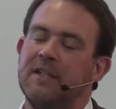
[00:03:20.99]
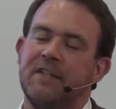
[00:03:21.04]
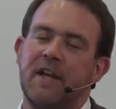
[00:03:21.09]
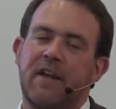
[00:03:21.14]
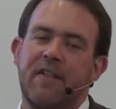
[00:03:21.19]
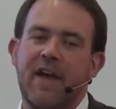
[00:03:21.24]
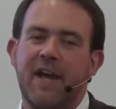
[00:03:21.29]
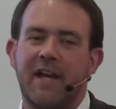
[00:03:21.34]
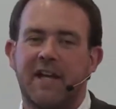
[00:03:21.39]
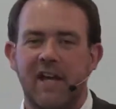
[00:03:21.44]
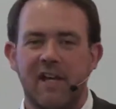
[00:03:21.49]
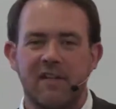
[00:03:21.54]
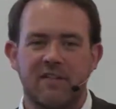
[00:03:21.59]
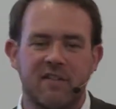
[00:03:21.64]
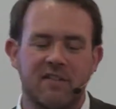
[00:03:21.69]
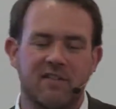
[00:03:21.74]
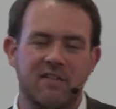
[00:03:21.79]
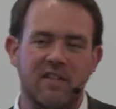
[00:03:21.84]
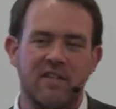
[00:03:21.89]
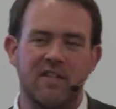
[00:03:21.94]
Now, that
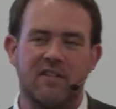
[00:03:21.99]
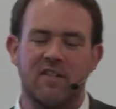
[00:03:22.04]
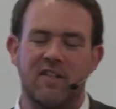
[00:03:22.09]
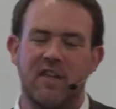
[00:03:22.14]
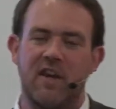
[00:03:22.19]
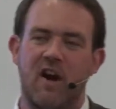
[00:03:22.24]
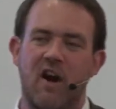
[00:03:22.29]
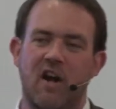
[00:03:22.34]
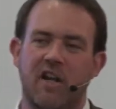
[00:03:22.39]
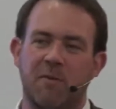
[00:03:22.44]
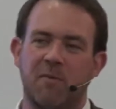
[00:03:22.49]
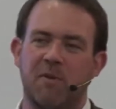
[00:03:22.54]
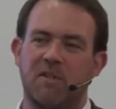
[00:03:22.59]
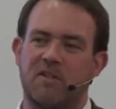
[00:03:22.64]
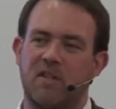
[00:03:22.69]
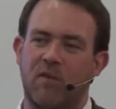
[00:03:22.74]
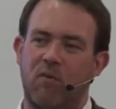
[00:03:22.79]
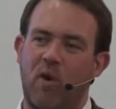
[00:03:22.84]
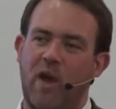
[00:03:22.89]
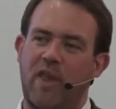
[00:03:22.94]
gets us into the
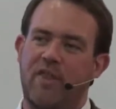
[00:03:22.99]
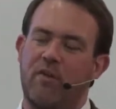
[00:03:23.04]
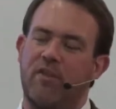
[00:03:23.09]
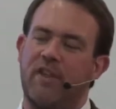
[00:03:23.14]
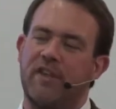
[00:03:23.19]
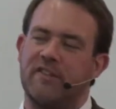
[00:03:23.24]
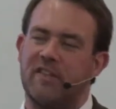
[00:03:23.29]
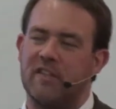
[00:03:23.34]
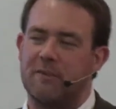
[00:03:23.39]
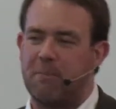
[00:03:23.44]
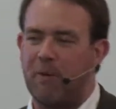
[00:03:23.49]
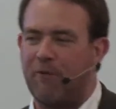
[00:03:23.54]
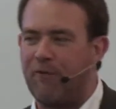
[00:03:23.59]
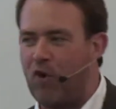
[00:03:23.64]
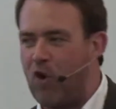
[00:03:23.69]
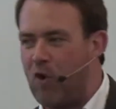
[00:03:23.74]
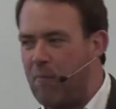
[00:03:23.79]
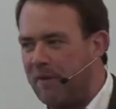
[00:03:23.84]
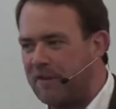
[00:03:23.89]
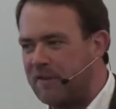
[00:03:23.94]
arguments of whether this is
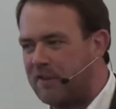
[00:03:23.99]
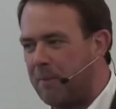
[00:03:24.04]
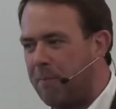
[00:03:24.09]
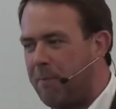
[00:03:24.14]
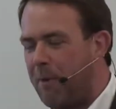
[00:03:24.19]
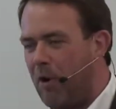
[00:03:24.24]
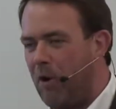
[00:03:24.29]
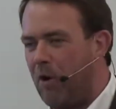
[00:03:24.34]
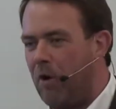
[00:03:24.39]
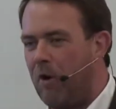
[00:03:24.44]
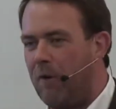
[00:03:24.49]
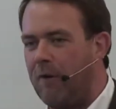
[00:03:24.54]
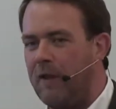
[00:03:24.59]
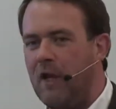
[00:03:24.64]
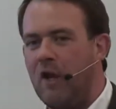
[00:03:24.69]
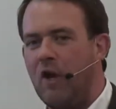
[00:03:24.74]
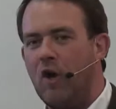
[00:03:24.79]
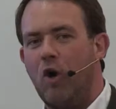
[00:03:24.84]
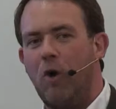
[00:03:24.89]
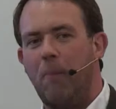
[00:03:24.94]
performance support
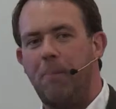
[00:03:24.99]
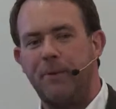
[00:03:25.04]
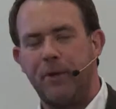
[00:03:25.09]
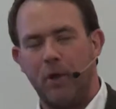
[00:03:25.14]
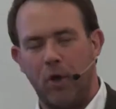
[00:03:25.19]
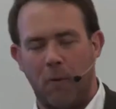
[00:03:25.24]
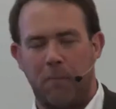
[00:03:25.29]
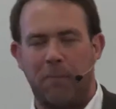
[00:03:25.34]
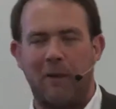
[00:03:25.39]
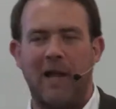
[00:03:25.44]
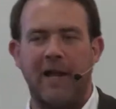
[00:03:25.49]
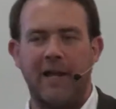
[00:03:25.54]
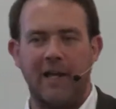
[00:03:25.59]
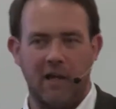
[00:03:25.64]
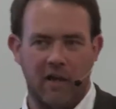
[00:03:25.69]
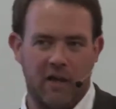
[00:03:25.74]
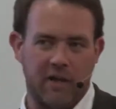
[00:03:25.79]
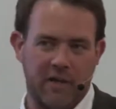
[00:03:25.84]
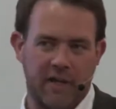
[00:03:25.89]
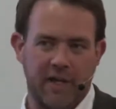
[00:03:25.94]
or pure play
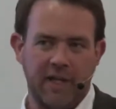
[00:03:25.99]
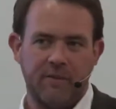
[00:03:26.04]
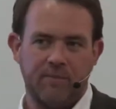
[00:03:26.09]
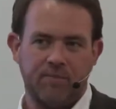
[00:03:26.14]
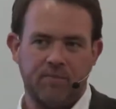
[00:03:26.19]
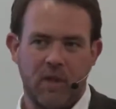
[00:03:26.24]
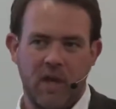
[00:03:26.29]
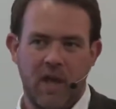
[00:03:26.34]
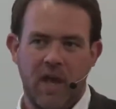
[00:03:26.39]
learning,